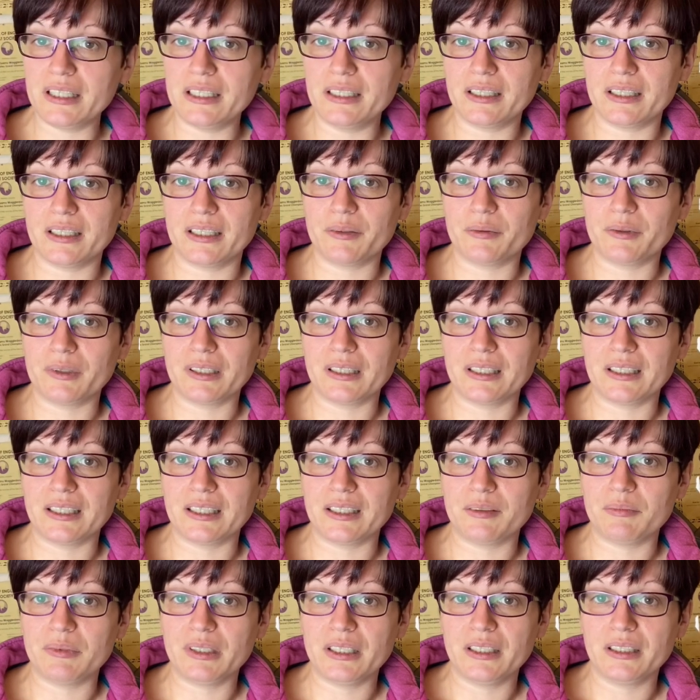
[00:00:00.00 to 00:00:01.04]
me. I
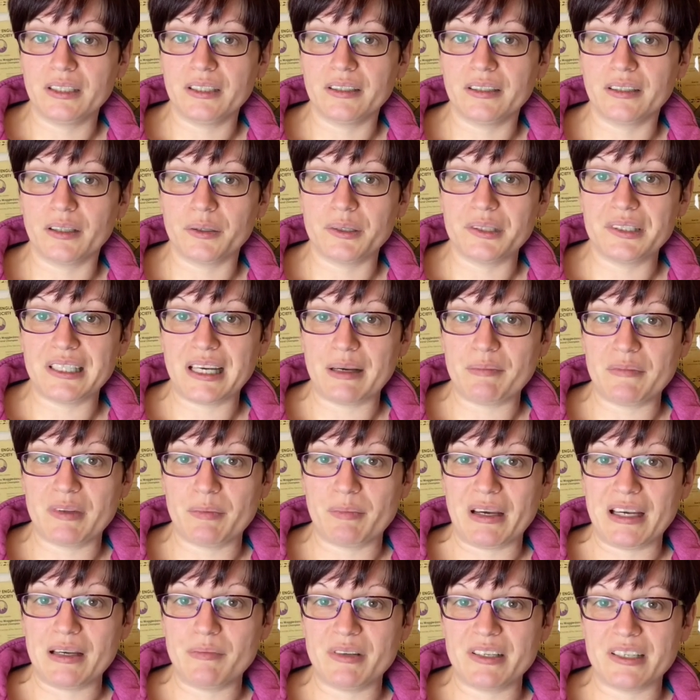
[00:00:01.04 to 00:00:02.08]
will go and tempt the
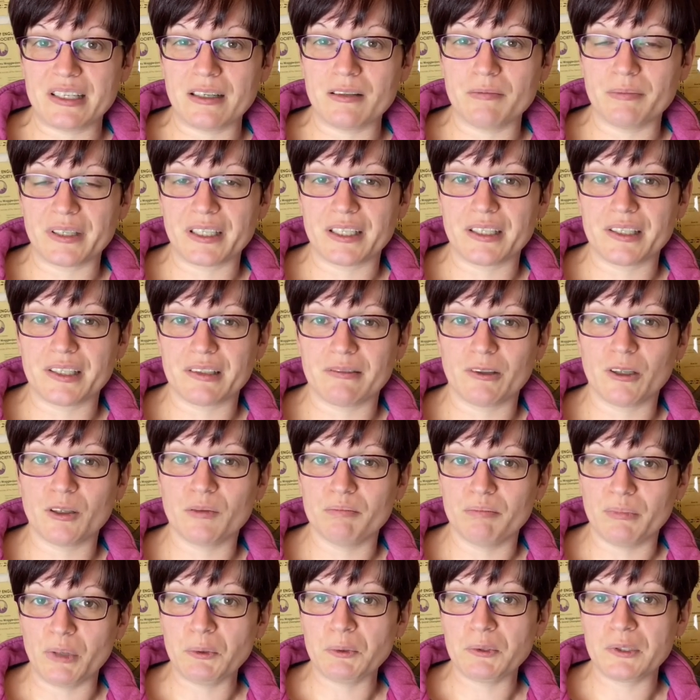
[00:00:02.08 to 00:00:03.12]
babies out, because they're all
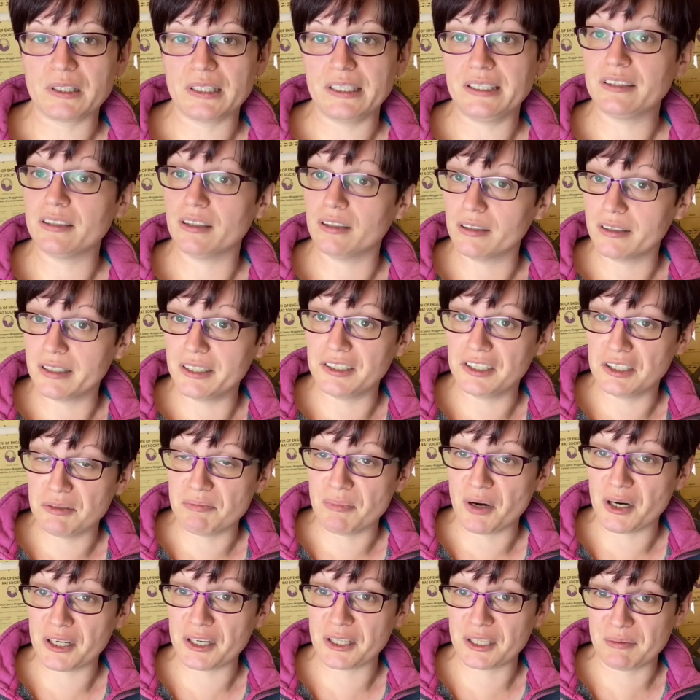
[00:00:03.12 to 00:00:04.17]
mostly talking to
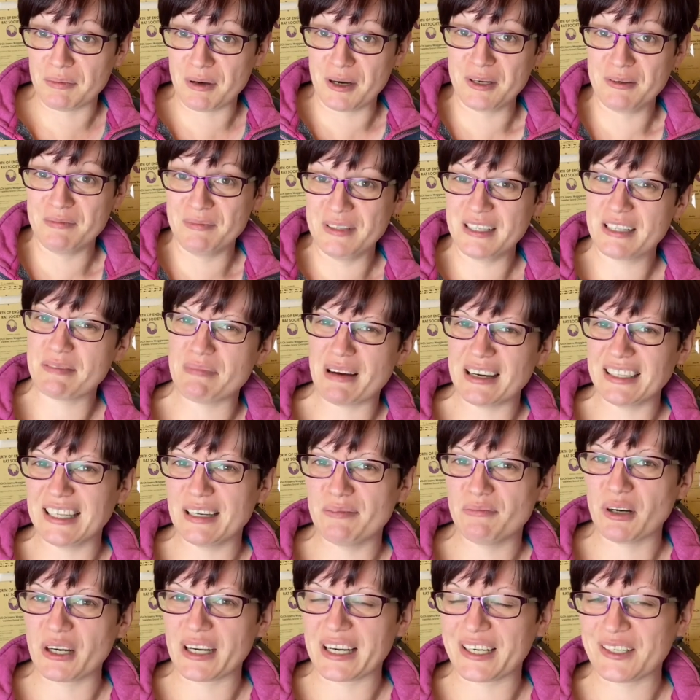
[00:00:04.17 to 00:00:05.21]
Mog at the moment. Might
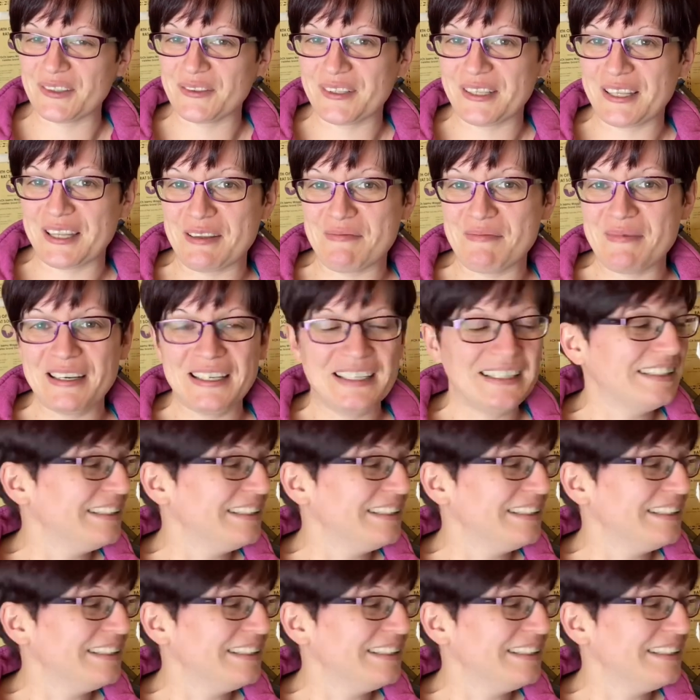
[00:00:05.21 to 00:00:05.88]
let Mog out with them.